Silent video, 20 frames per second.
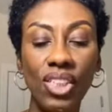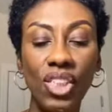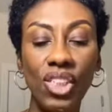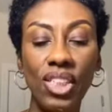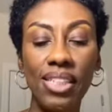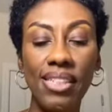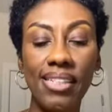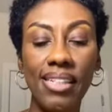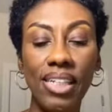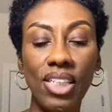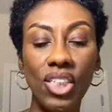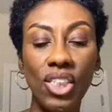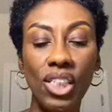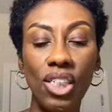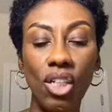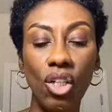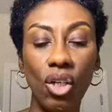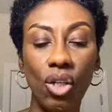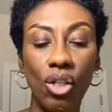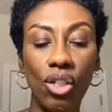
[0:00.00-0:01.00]
She says
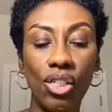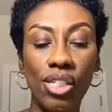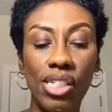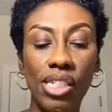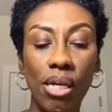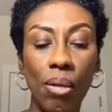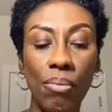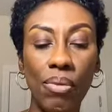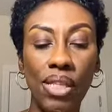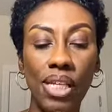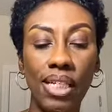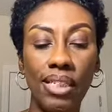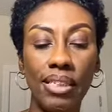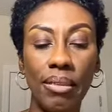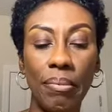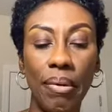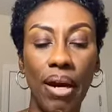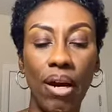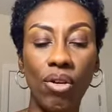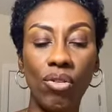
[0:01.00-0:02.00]
she learned some
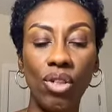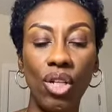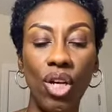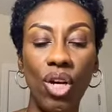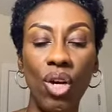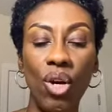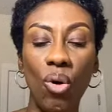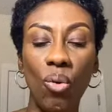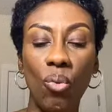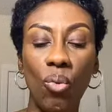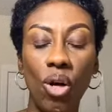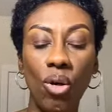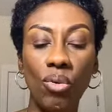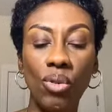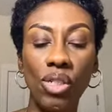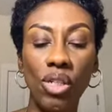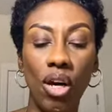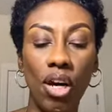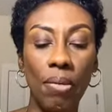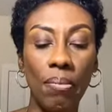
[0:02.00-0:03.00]
things about
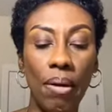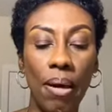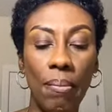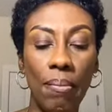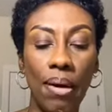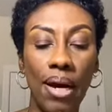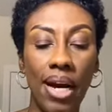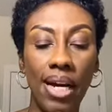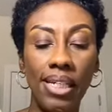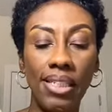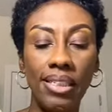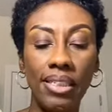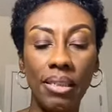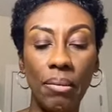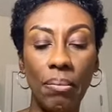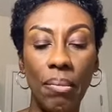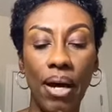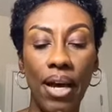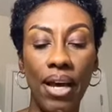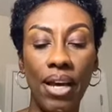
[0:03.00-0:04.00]
what was on my
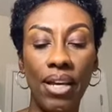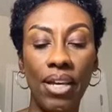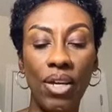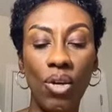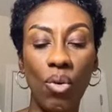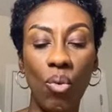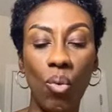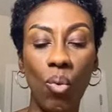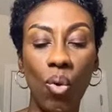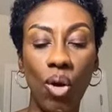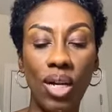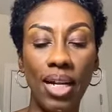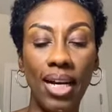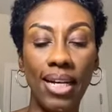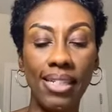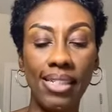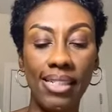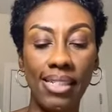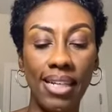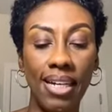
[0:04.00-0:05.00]
mind by what
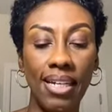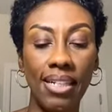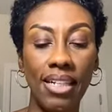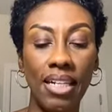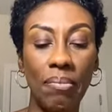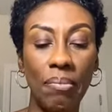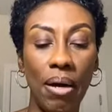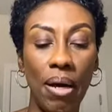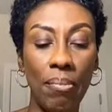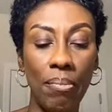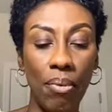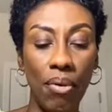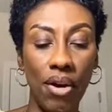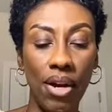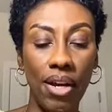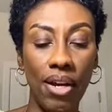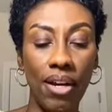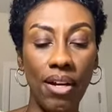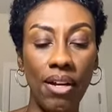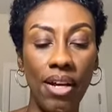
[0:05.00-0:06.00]
I said in my
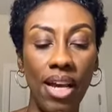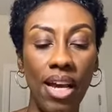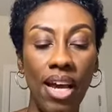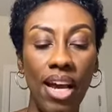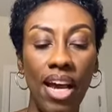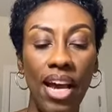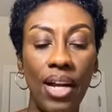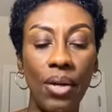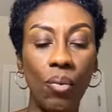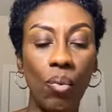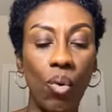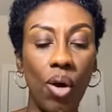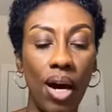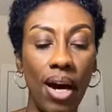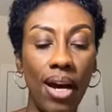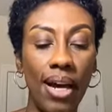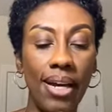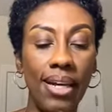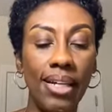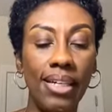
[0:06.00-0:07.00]
prayer and
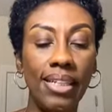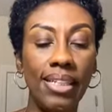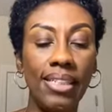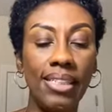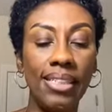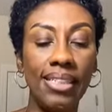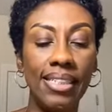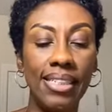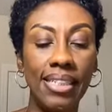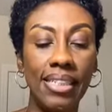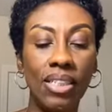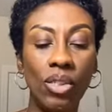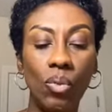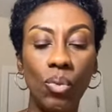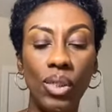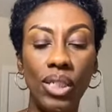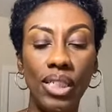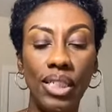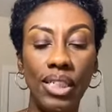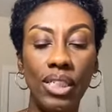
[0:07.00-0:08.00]
why
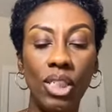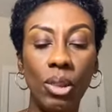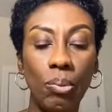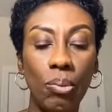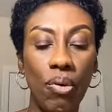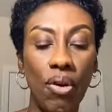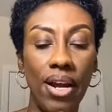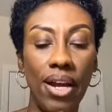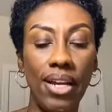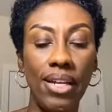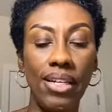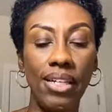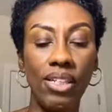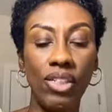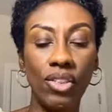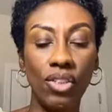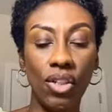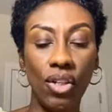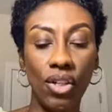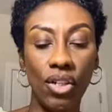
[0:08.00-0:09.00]
didn't we each pray
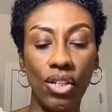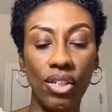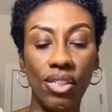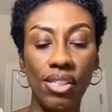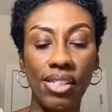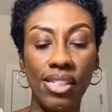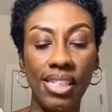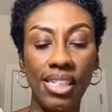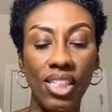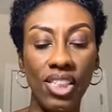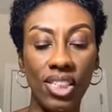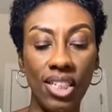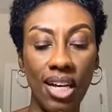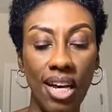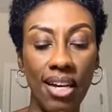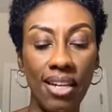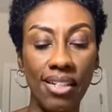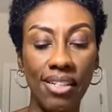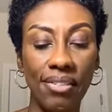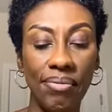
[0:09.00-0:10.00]
in turns each
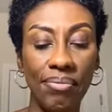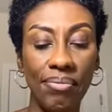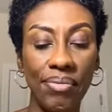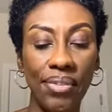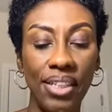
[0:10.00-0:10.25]
night.